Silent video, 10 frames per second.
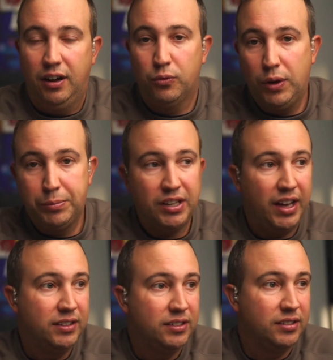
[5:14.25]
on
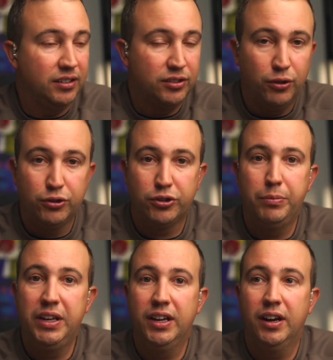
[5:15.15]
websites, on social
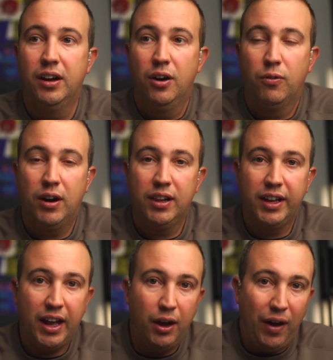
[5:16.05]
media, where
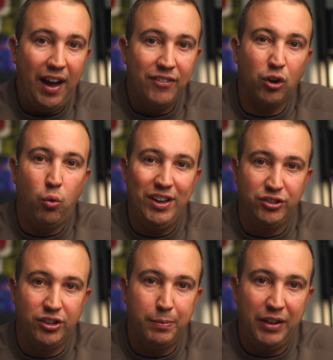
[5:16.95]
I have a
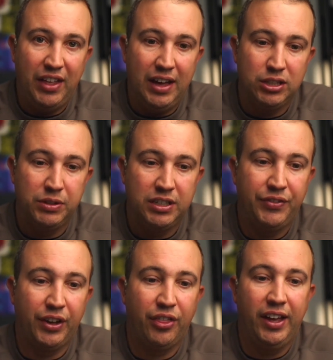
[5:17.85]
question about that
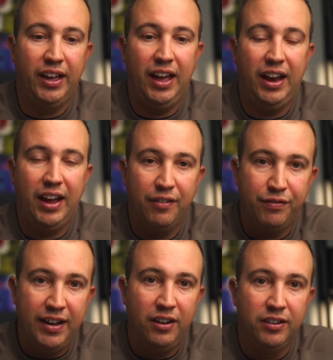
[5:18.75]
specific thing. And I have
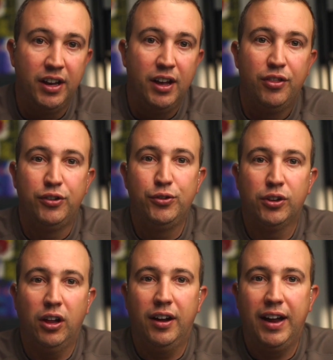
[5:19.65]
found the new
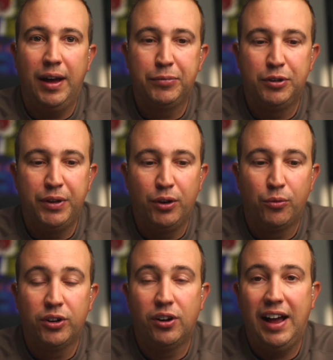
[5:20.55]
Claude app to be a
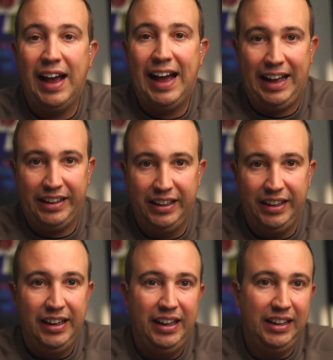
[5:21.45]
real hack
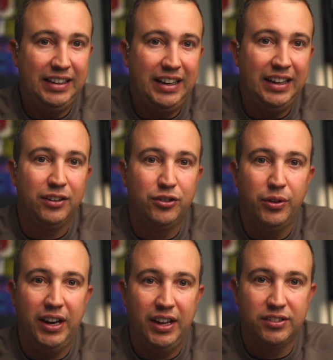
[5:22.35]
in getting
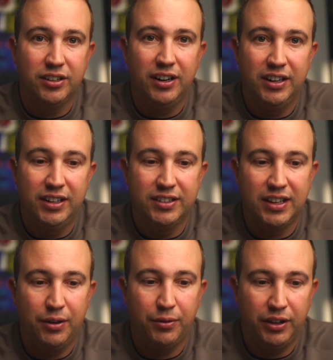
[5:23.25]
to an answer and an
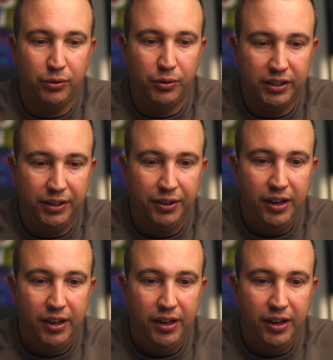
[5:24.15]
insight really quickly.